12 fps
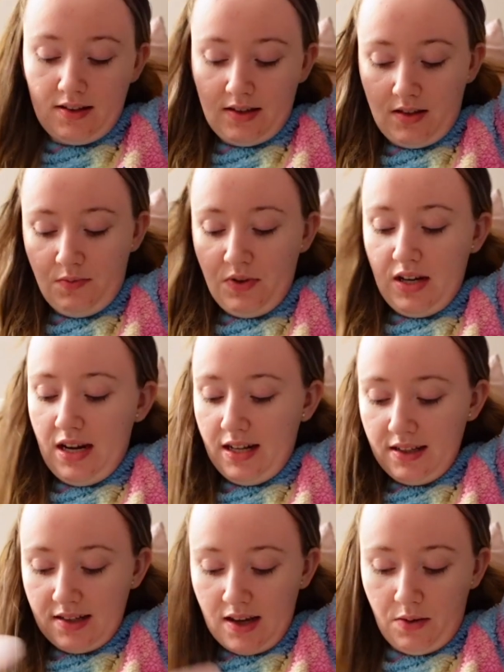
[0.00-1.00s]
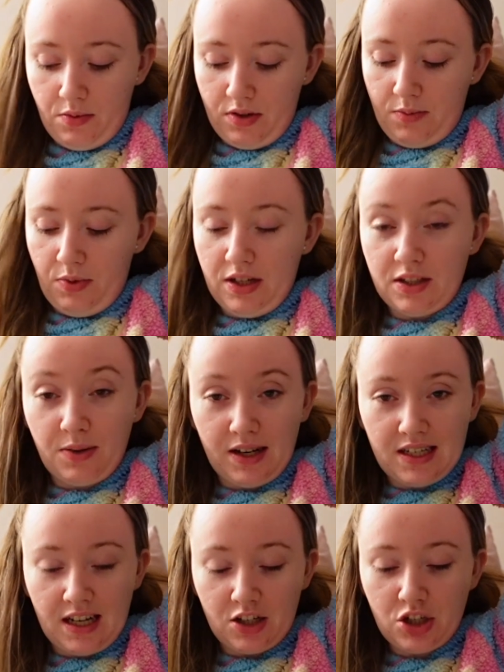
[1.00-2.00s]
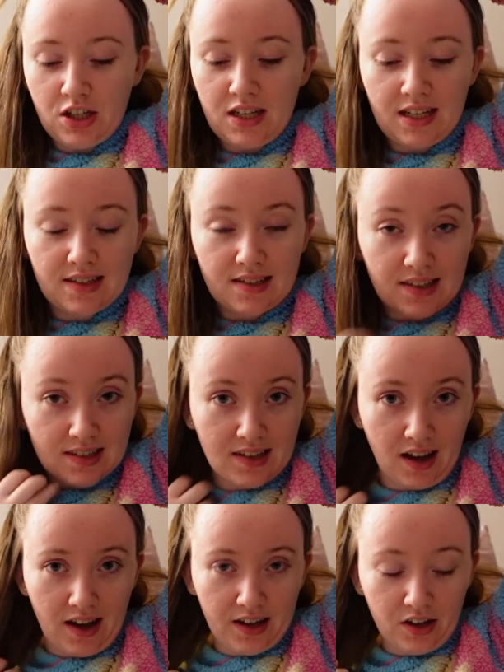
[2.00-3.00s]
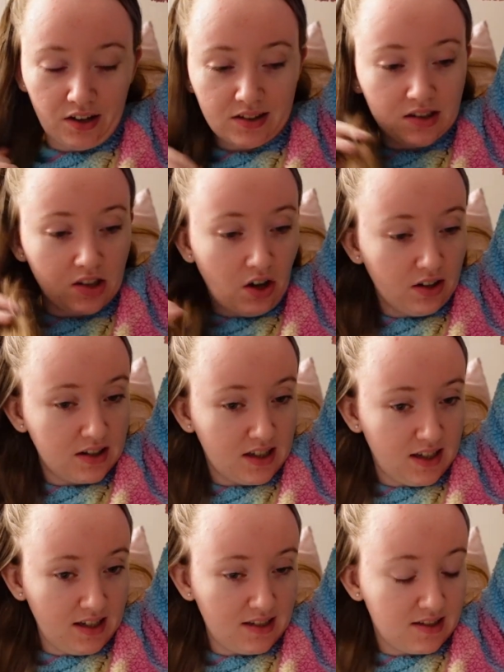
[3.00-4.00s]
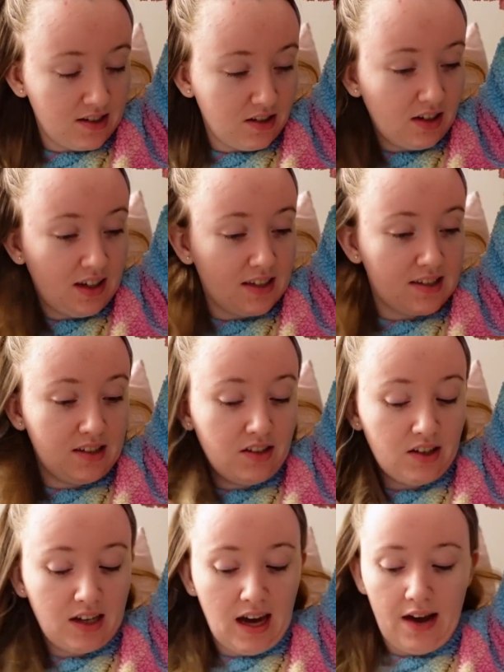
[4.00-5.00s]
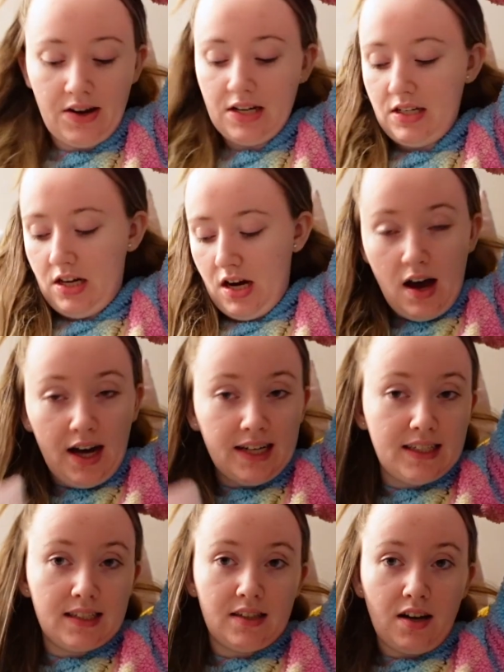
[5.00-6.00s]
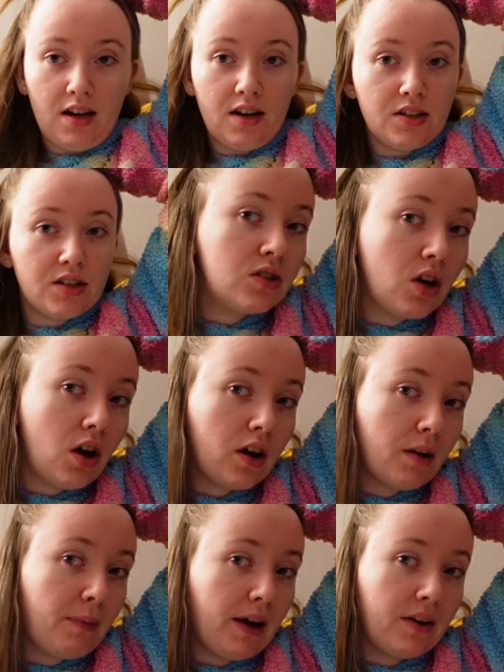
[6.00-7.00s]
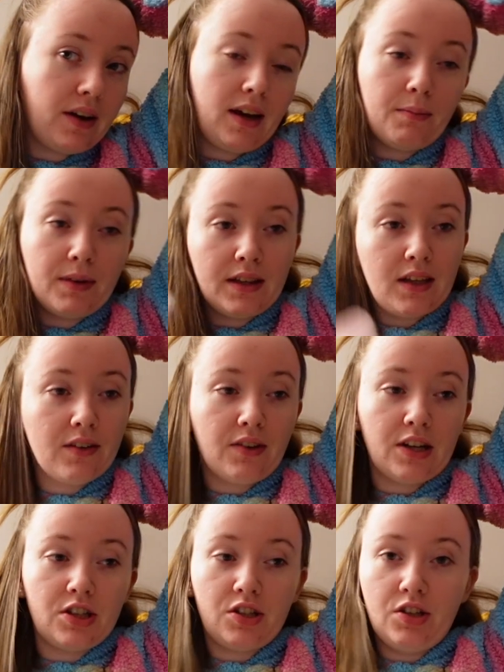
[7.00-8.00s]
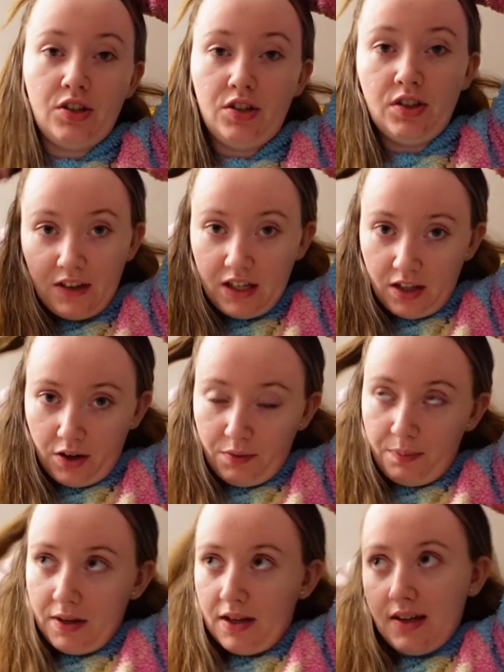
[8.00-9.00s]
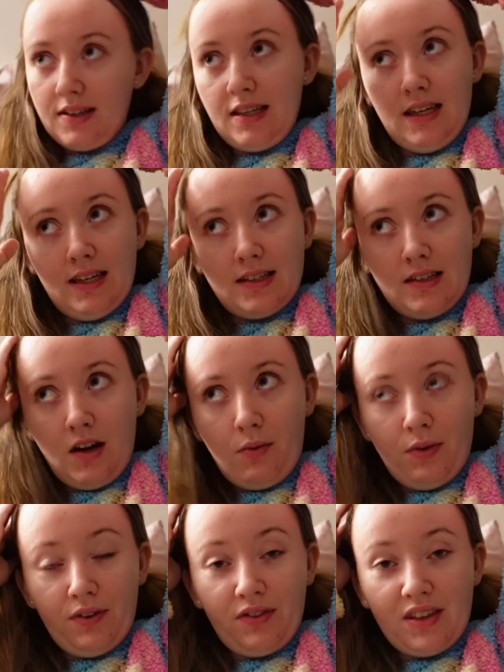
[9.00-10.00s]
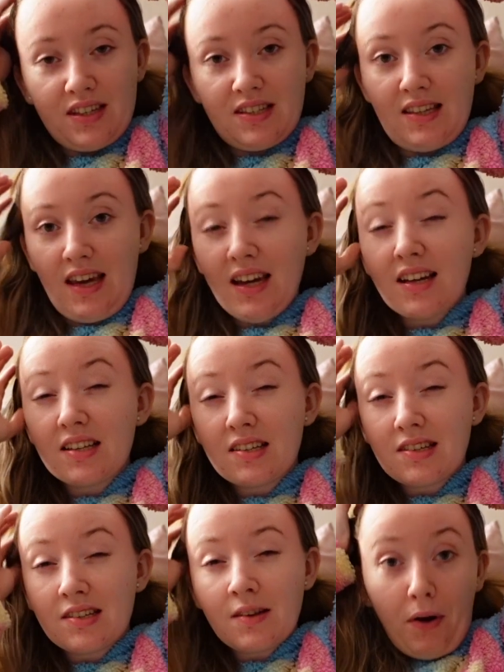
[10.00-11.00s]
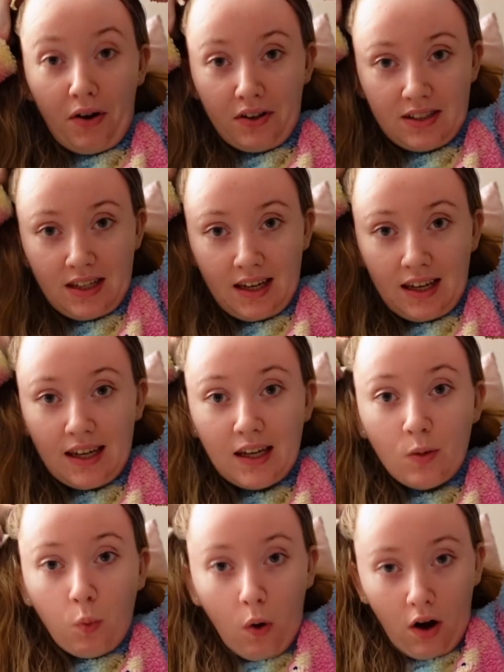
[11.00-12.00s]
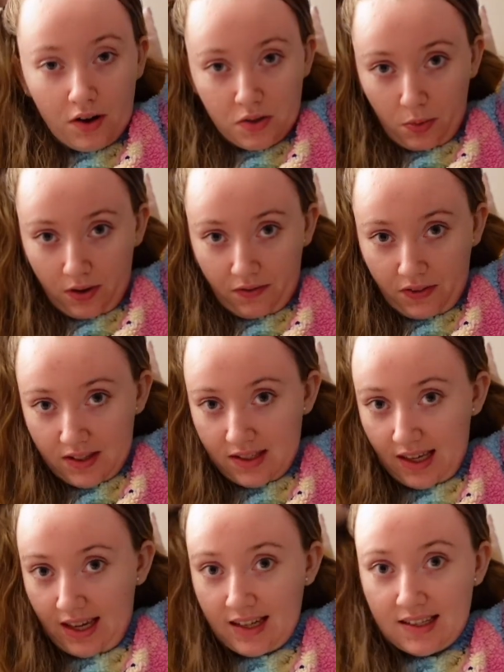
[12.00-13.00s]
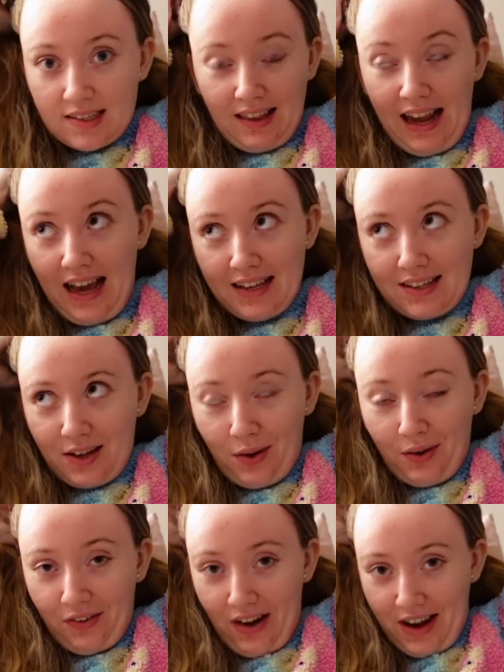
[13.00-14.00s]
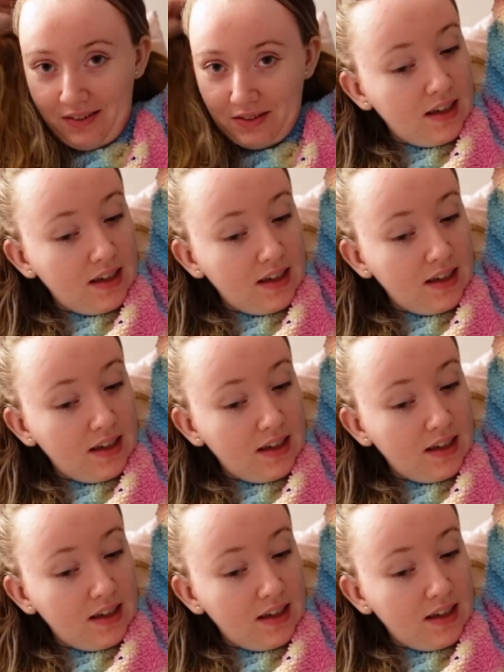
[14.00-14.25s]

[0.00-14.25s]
Someone else I want to bring to our attention is this guy called Dalton. He's another character. I did not talk about him in the original video because he is not one of the 6, but he was one of the 6 the last go around.